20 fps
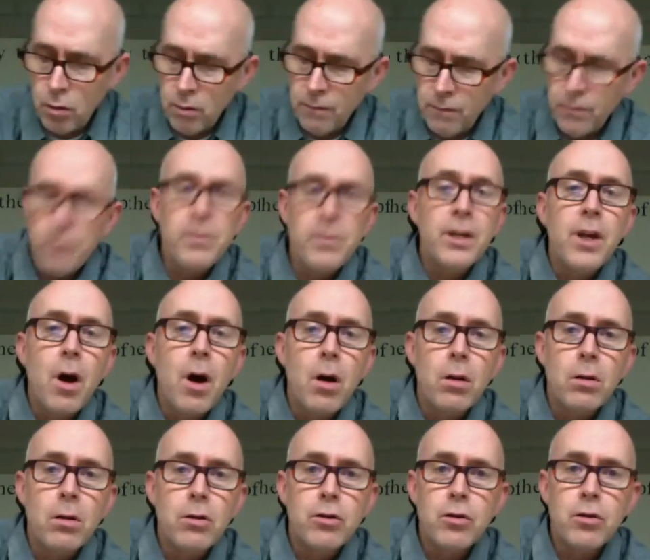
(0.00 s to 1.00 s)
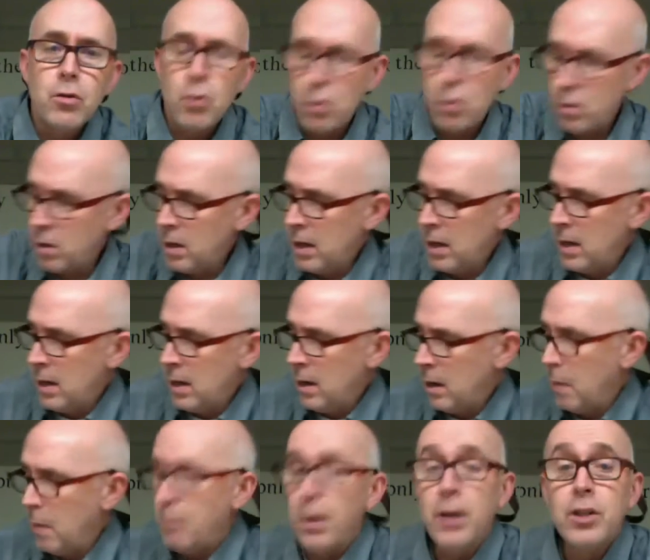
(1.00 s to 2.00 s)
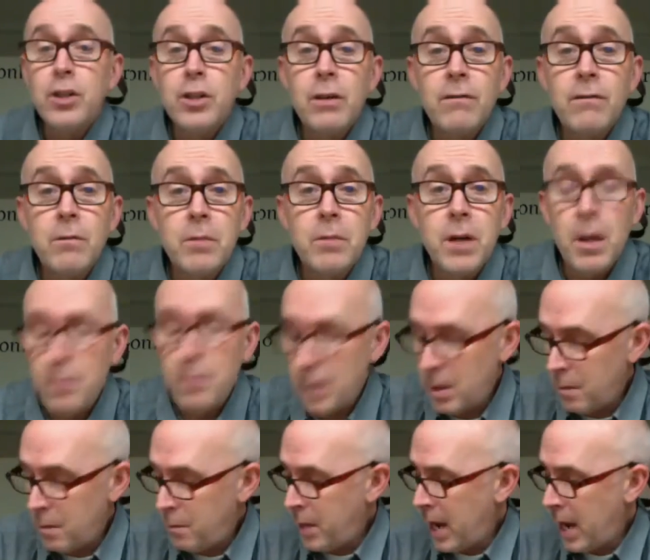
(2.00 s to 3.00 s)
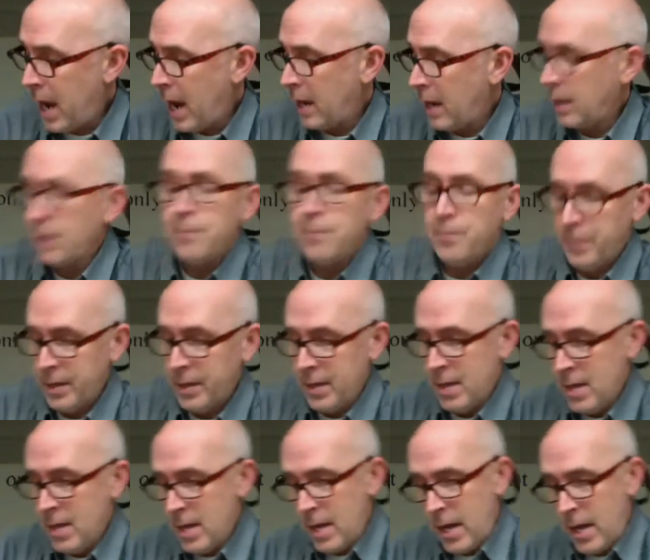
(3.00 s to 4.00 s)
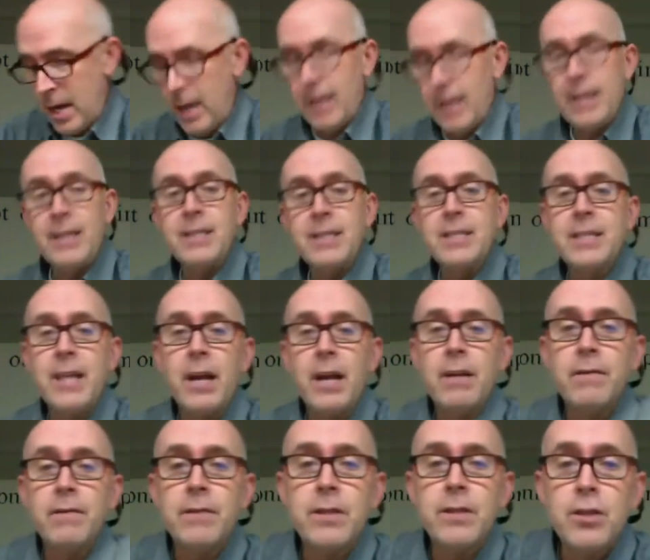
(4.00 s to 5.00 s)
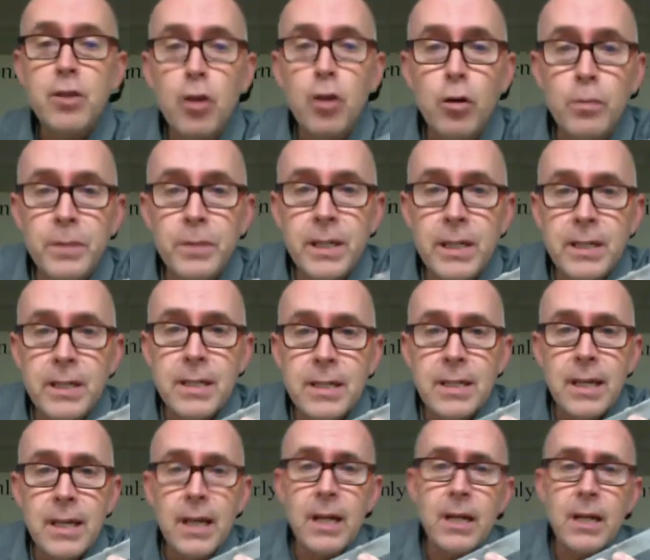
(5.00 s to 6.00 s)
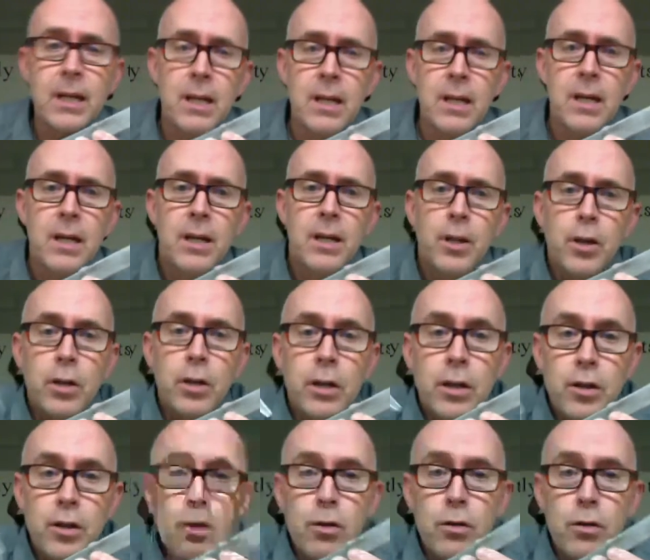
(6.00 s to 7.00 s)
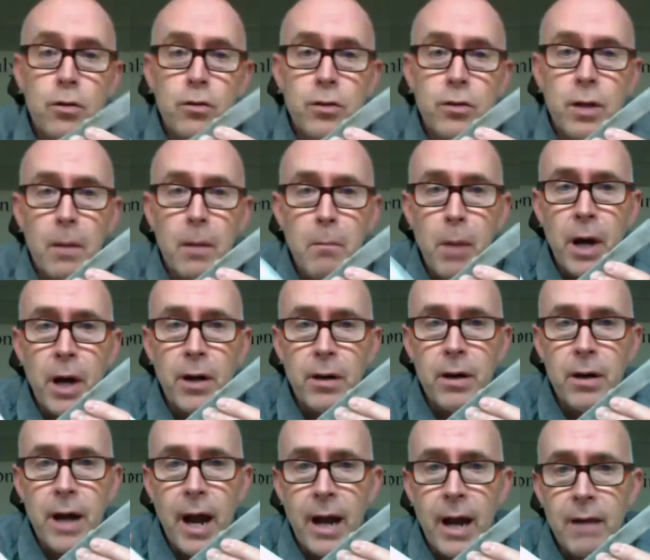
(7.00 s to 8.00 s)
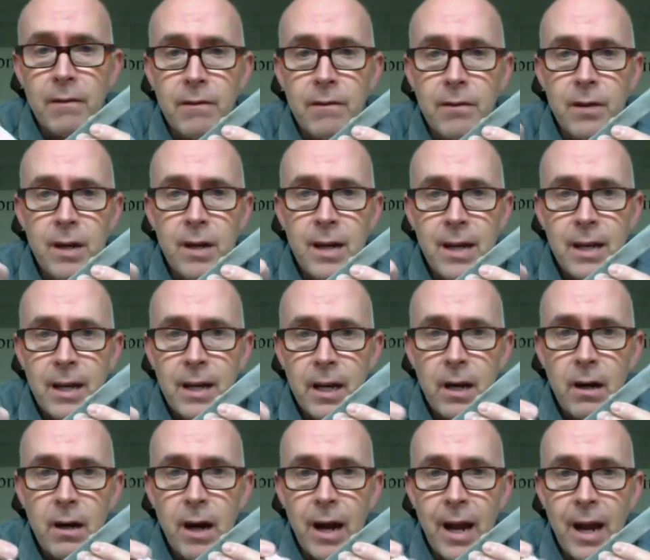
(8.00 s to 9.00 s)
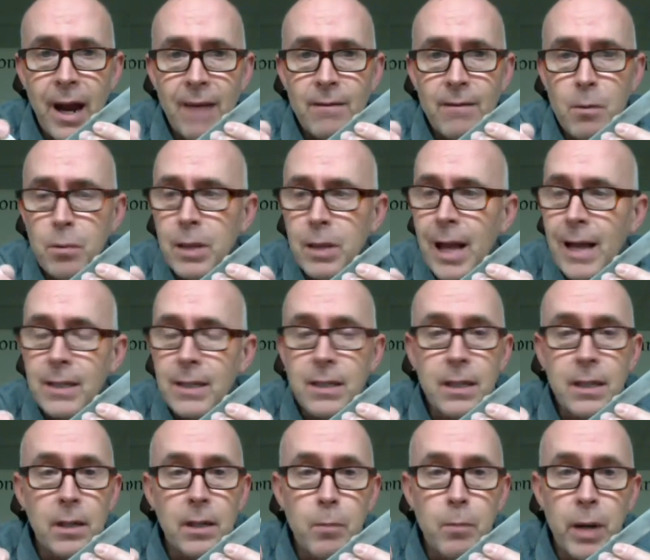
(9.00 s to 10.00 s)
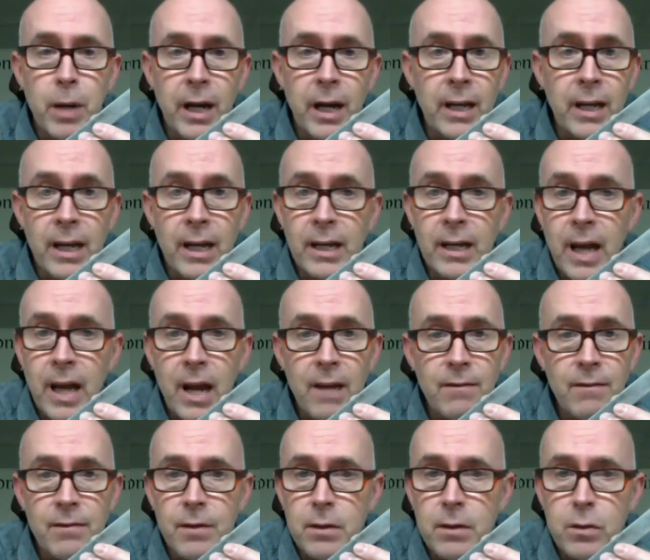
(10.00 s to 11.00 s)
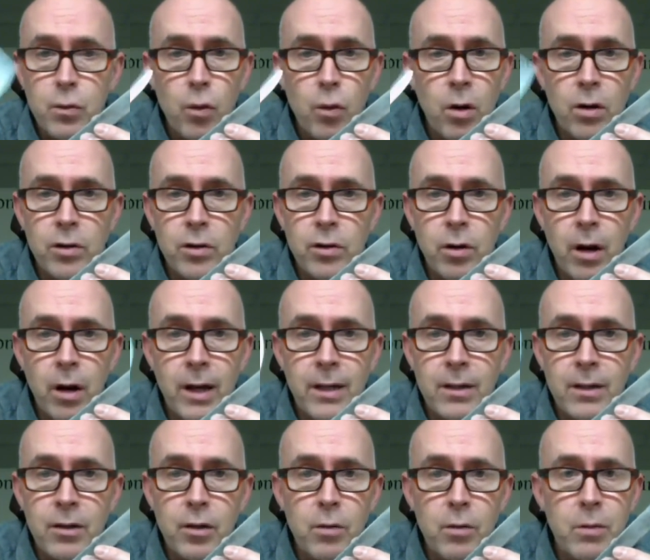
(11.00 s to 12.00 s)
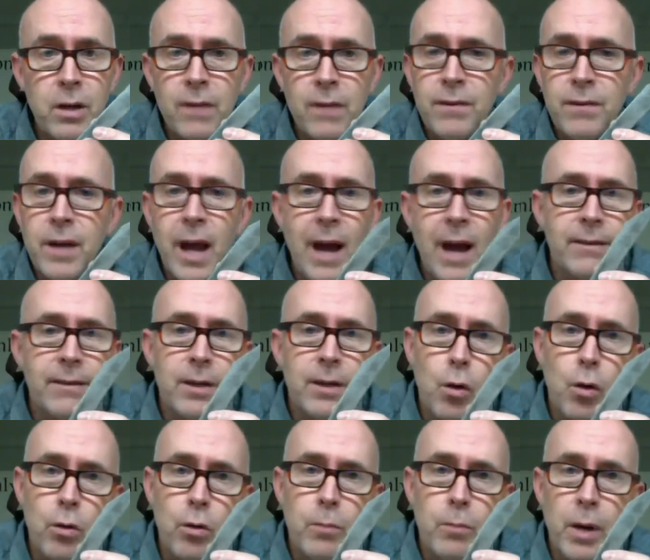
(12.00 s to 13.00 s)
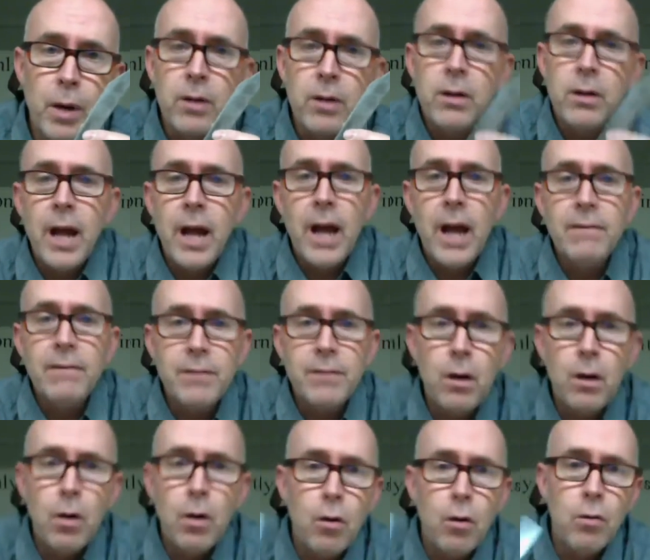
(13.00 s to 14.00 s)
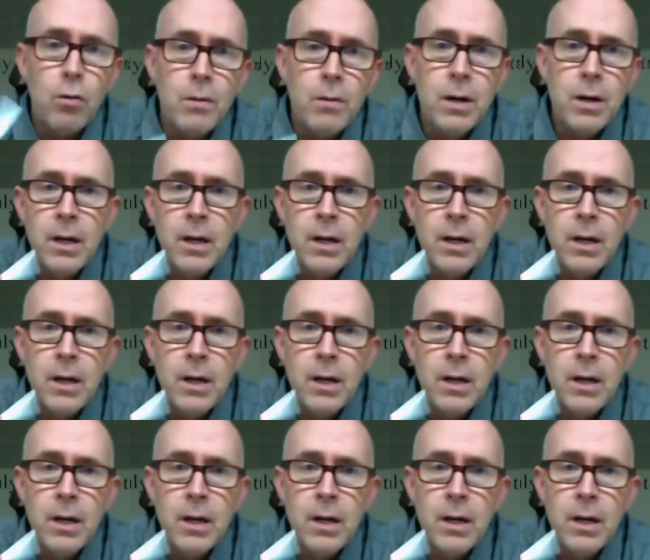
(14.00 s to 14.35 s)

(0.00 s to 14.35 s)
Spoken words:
from the dollar store. A bunch of them come in a pack. Instead of a sculpting stick, you can use a butter knife. Here I have a plastic picnic knife. This works great too, but if you have an old butter knife at home,